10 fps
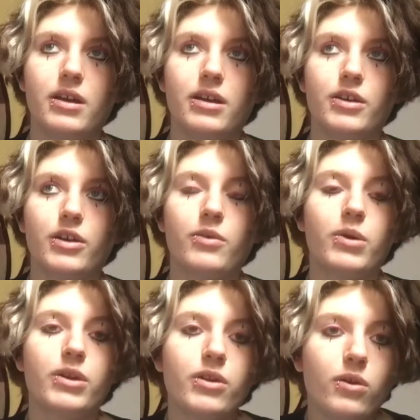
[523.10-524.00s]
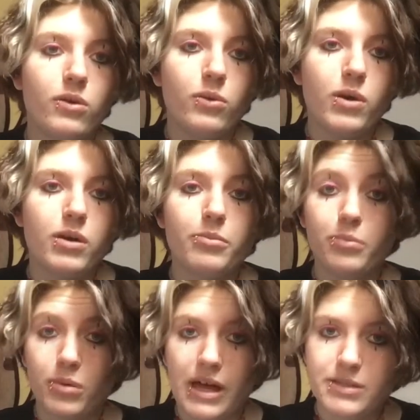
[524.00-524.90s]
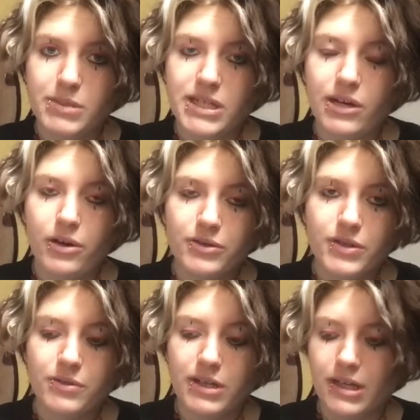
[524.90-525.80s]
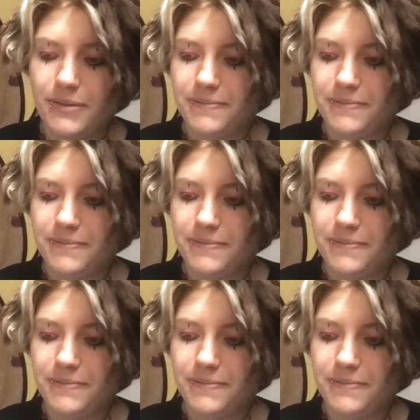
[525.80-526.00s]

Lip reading: You're going to want to know what class materials you need,